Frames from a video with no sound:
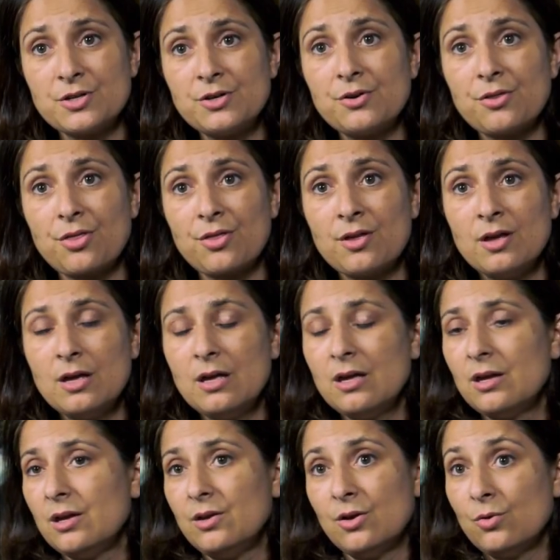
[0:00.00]
Earth.
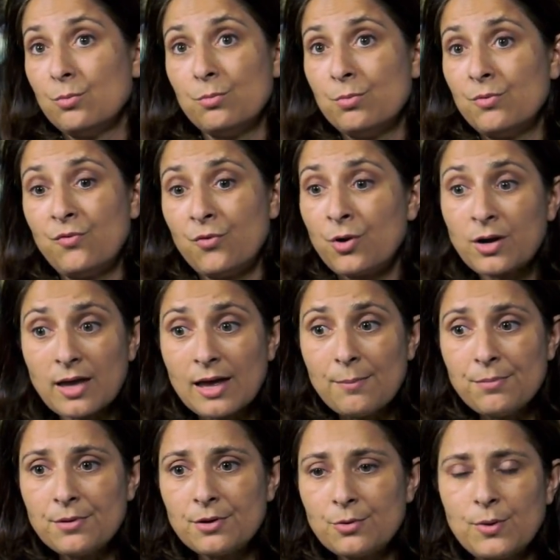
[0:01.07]
You know, before
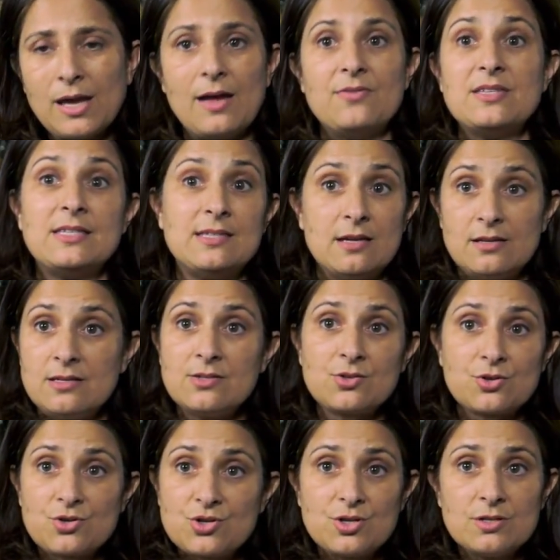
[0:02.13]
Kepler, we had SETI
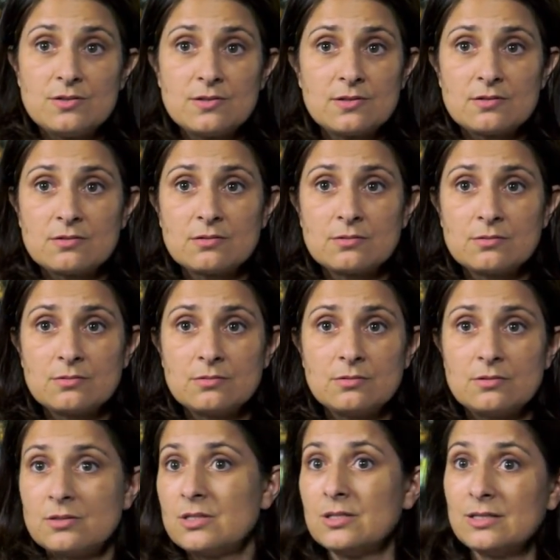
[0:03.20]
searches
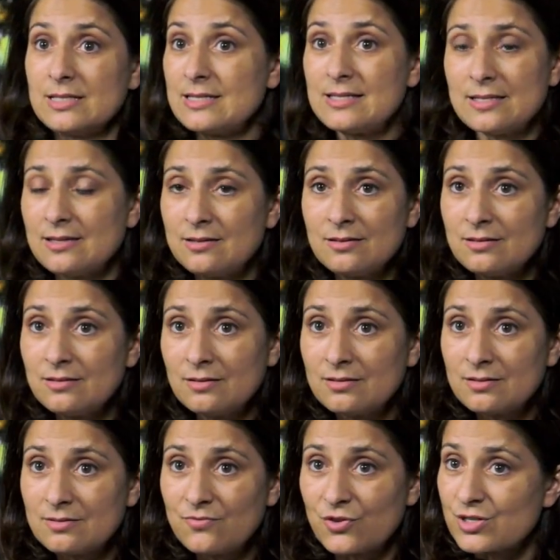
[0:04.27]
to listen
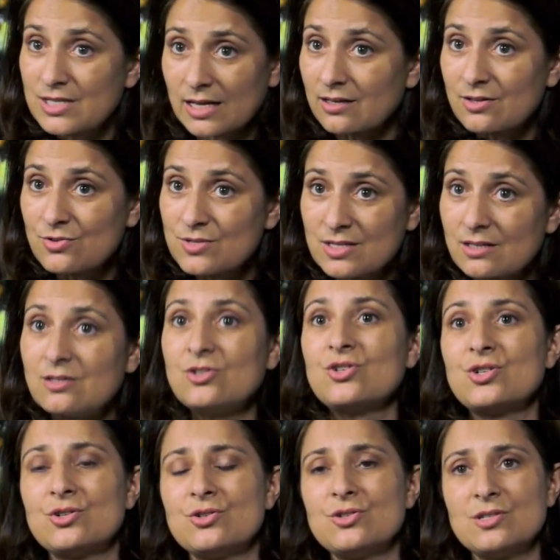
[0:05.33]
for
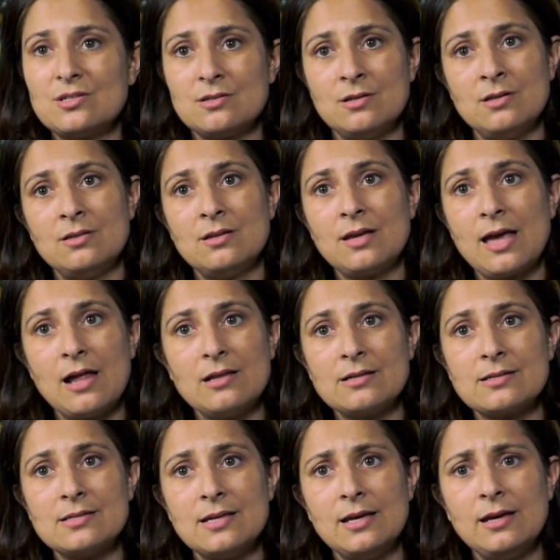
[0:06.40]
technosignatures in the
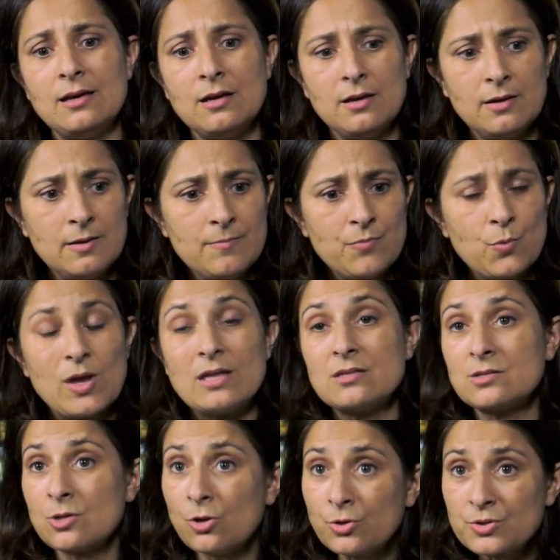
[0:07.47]
galaxy. We had
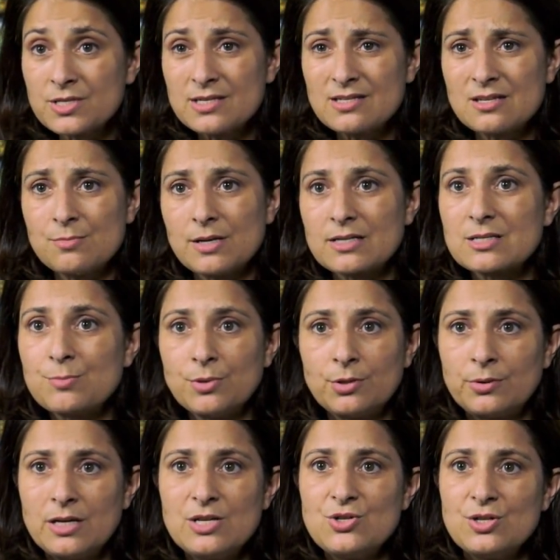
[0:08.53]
solar system
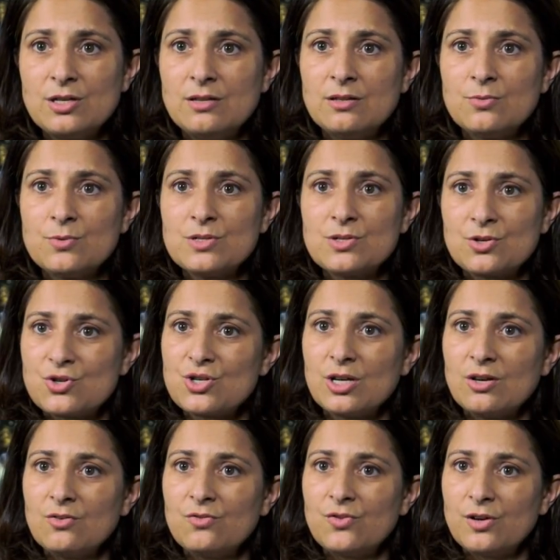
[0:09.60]
exploration that was
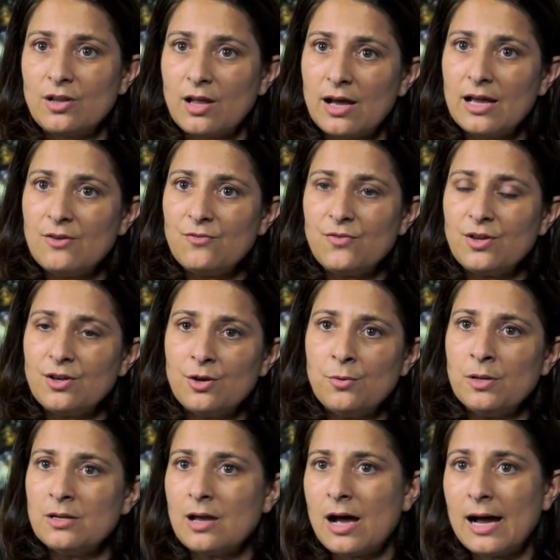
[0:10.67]
searching for life, you know,
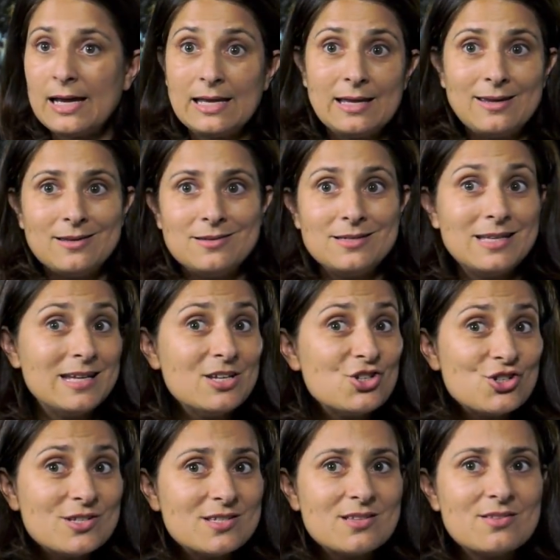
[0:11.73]
and hiding in
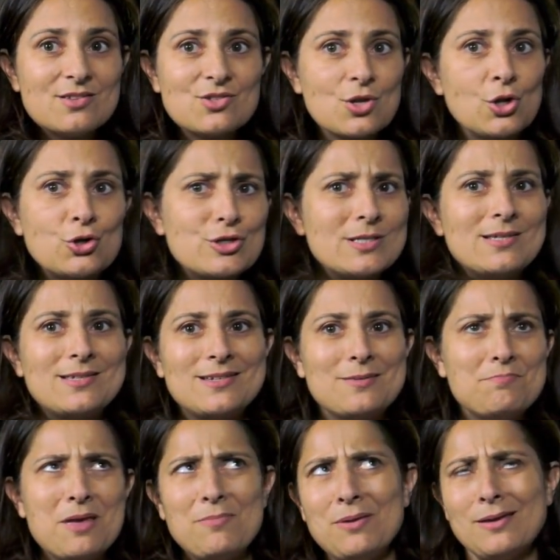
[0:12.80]
niches in the solar
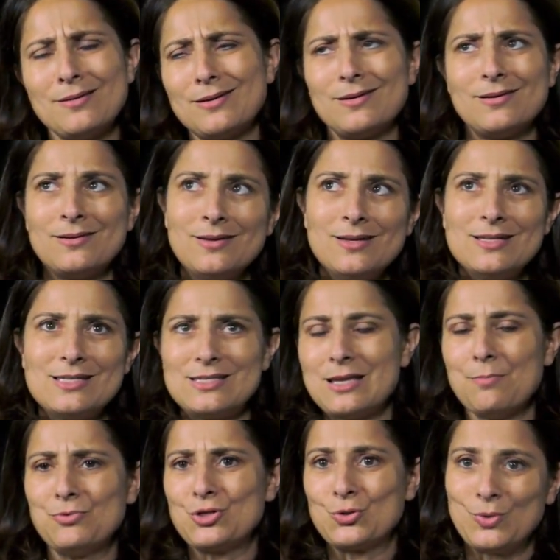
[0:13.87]
system, maybe in a
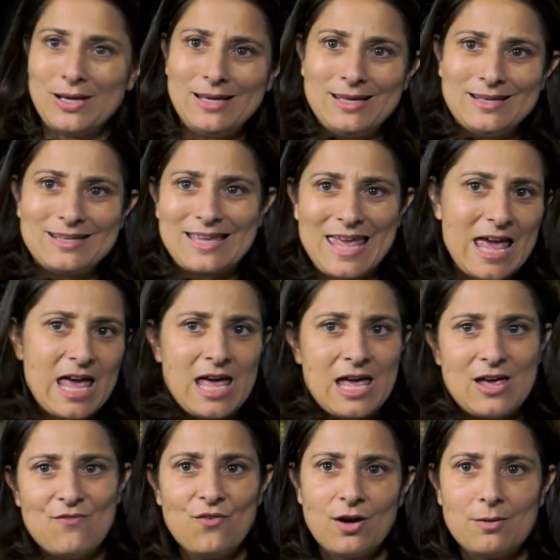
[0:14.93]
subterranean
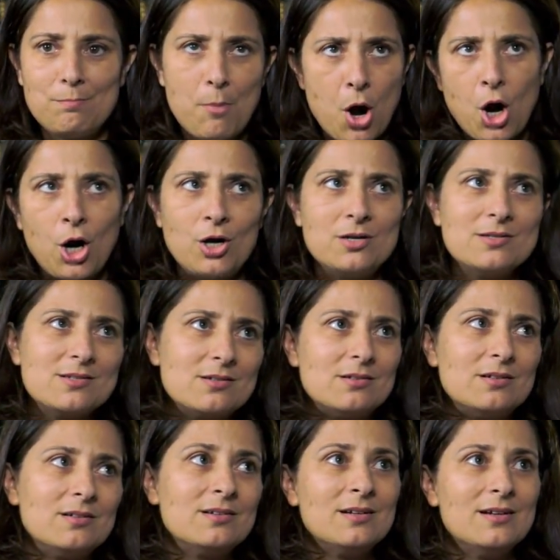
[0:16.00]
cave on Mars
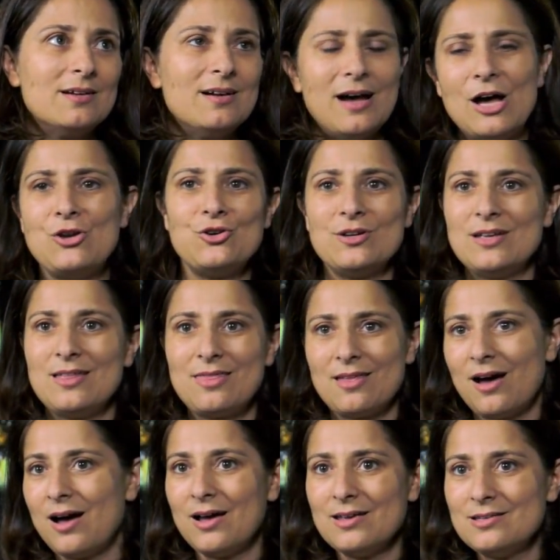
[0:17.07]
or underneath
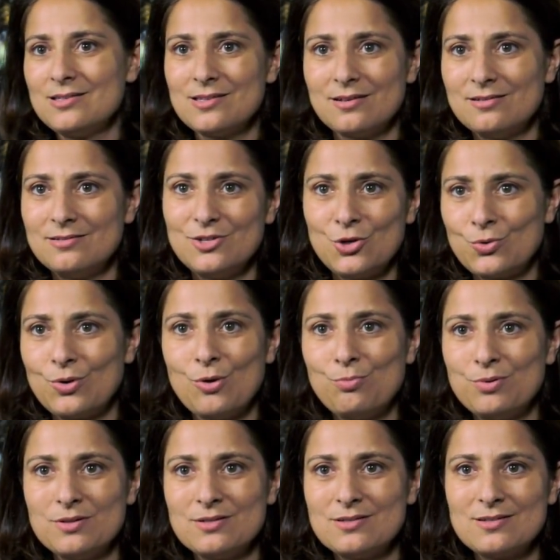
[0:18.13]
the ice on
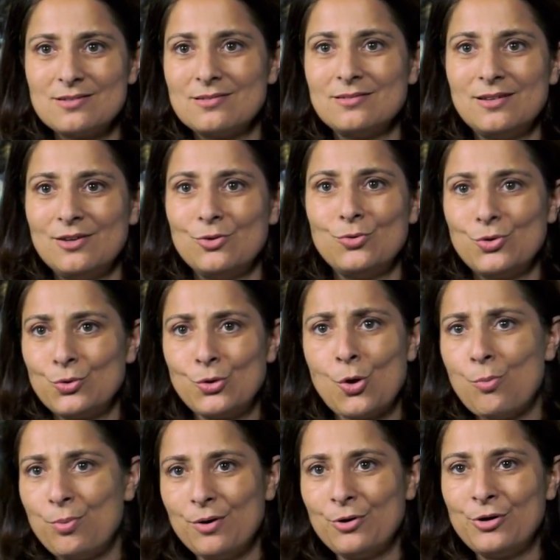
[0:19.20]
Europa's, you know,
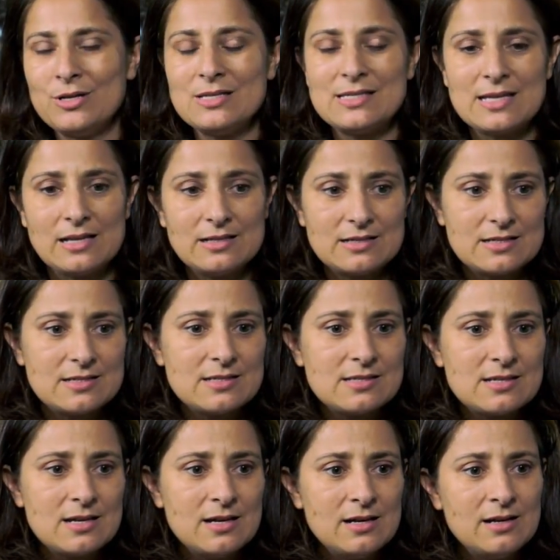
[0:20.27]
Europa or
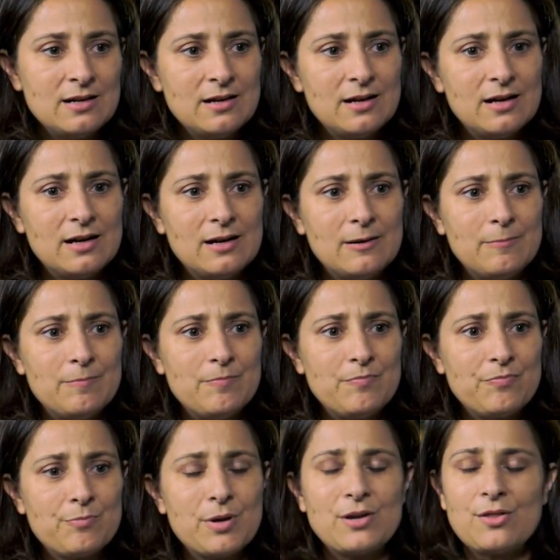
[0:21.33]
Enceladus.
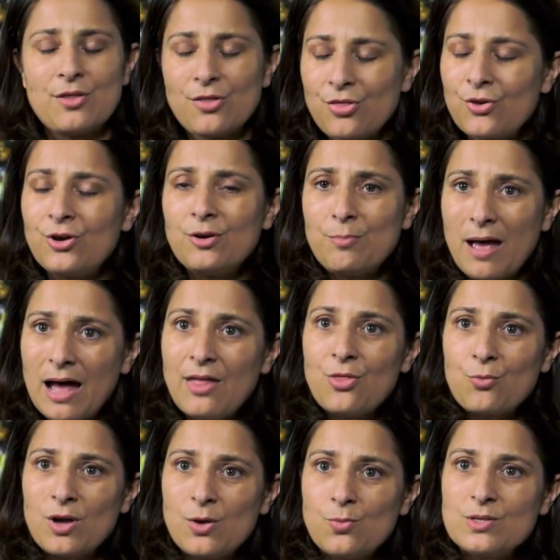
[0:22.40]
Um, but the third
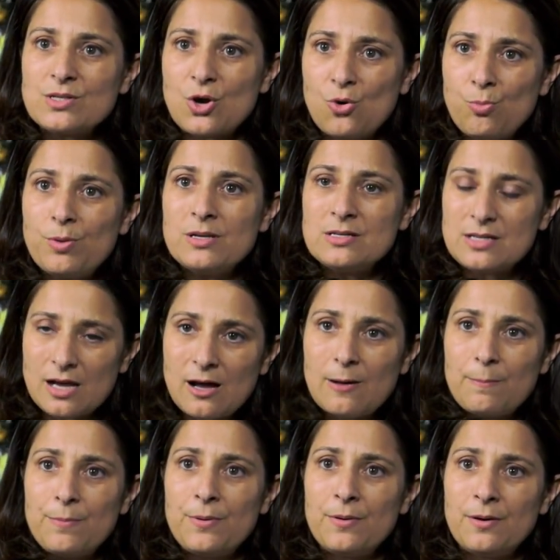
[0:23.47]
pathway was opened
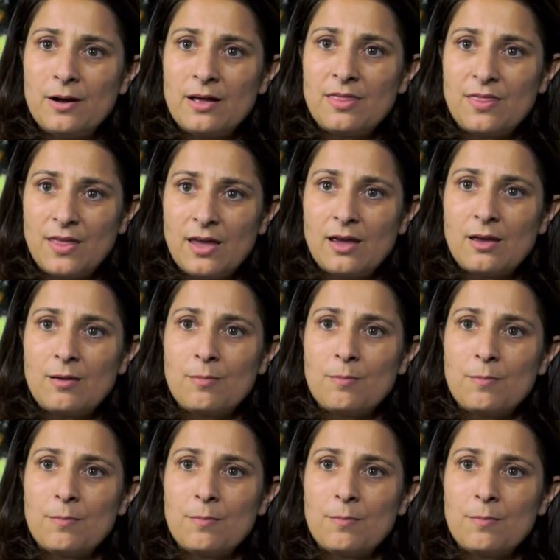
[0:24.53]
up, I think,